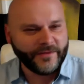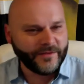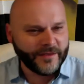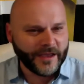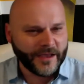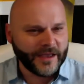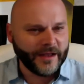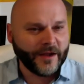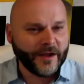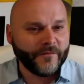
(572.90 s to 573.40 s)

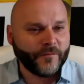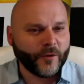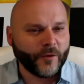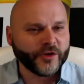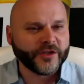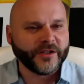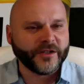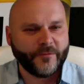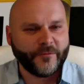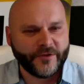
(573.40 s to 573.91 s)

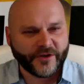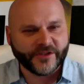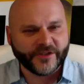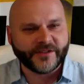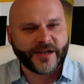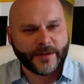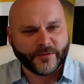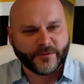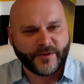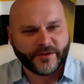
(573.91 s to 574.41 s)
Unfortunately, there's
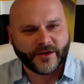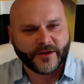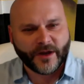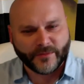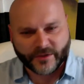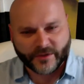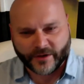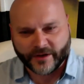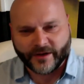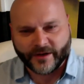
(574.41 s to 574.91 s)
times we have to come
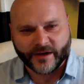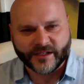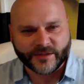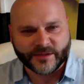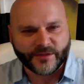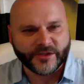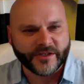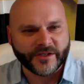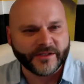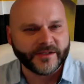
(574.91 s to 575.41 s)
to our
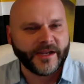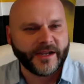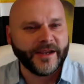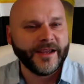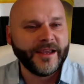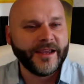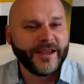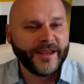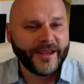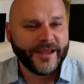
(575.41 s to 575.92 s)
customers and say,
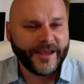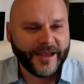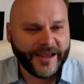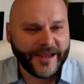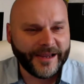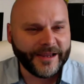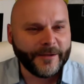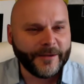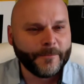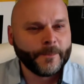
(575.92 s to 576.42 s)

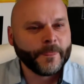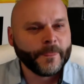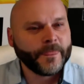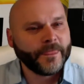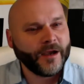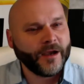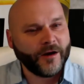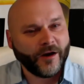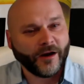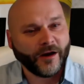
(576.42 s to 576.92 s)
hey,
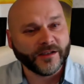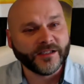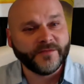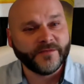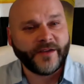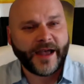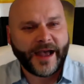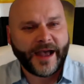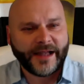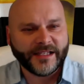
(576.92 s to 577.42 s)
the cost of
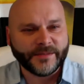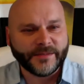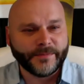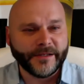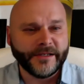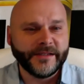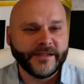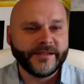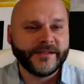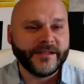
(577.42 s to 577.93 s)
ad
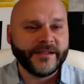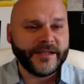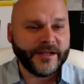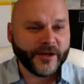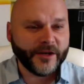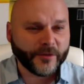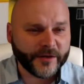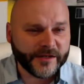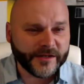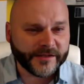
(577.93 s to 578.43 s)
spend is
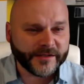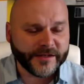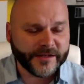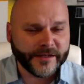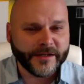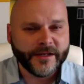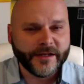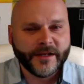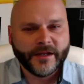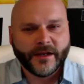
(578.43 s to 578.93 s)

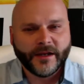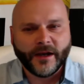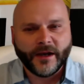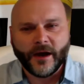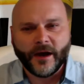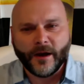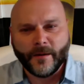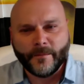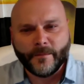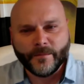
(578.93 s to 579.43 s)
increasing.
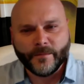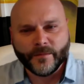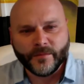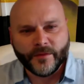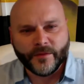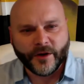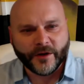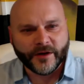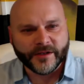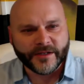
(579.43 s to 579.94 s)

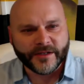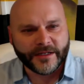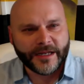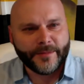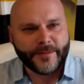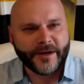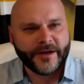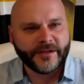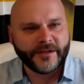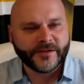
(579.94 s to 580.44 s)
There is a
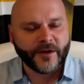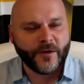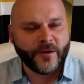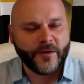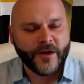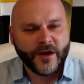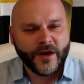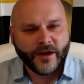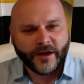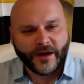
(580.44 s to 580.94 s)
limited.
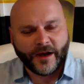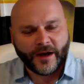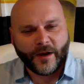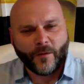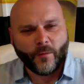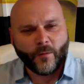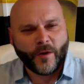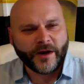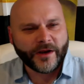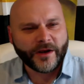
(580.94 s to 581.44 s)
So
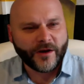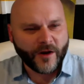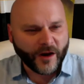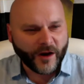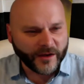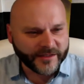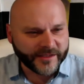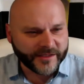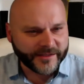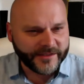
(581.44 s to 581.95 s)
what
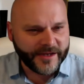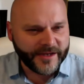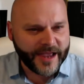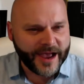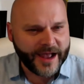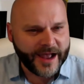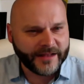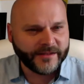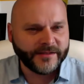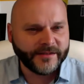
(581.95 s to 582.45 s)
causes the
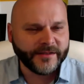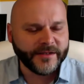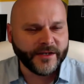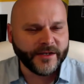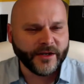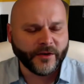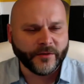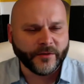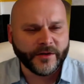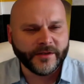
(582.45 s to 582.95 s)
ads to
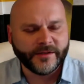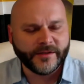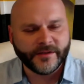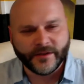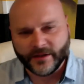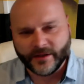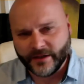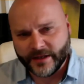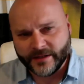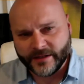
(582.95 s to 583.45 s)
increase?
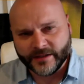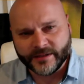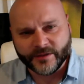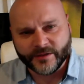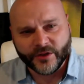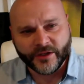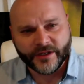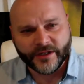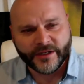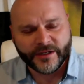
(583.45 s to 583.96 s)
It's
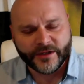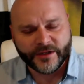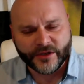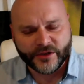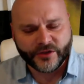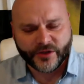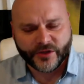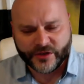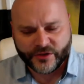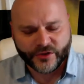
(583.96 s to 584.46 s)

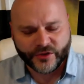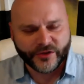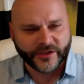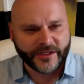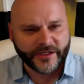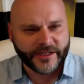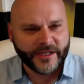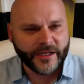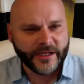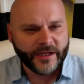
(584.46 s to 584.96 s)

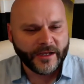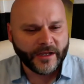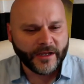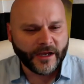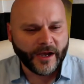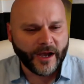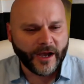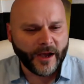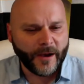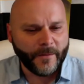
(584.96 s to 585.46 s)
usually
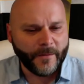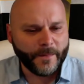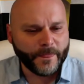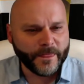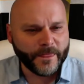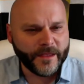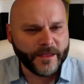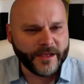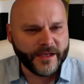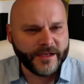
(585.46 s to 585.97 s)

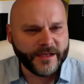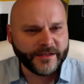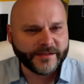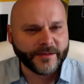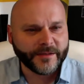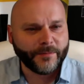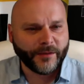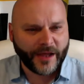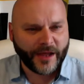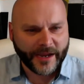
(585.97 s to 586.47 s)
the
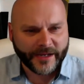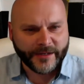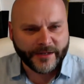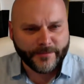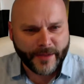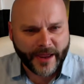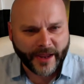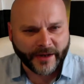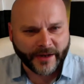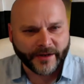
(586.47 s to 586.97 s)
supply and
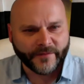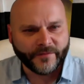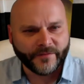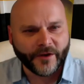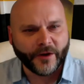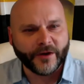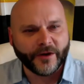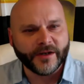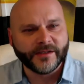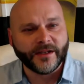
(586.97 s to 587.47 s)
demand. If
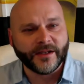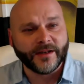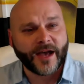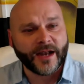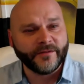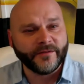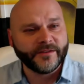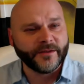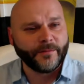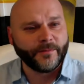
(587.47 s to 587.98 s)
there is a lot
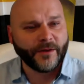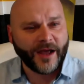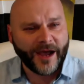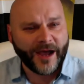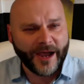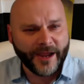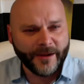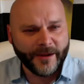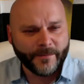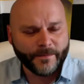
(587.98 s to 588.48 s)
of supply